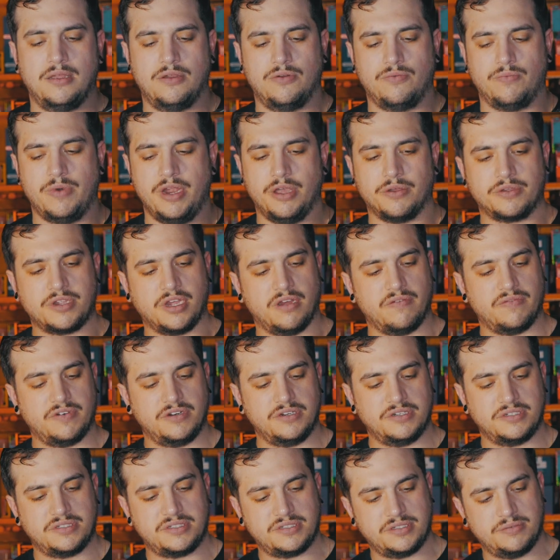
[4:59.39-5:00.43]
rail
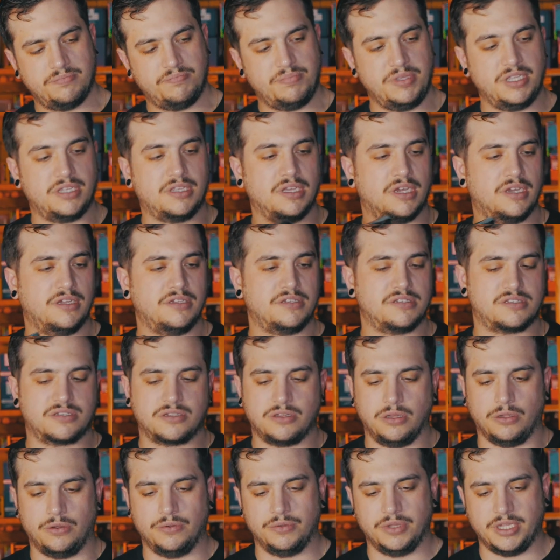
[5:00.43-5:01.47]
covers because
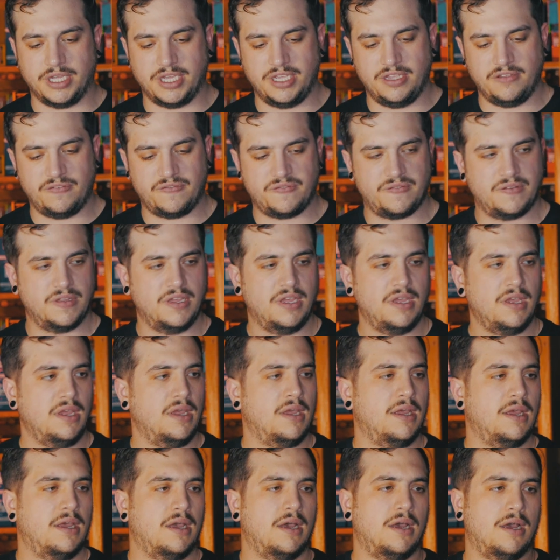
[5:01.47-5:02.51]
clone life.
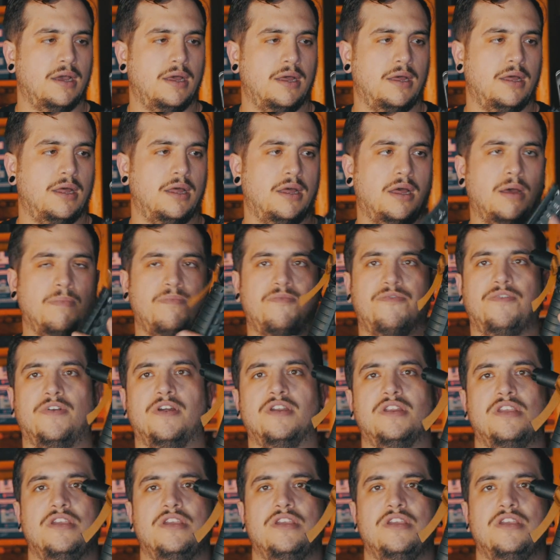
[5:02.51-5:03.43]
Up front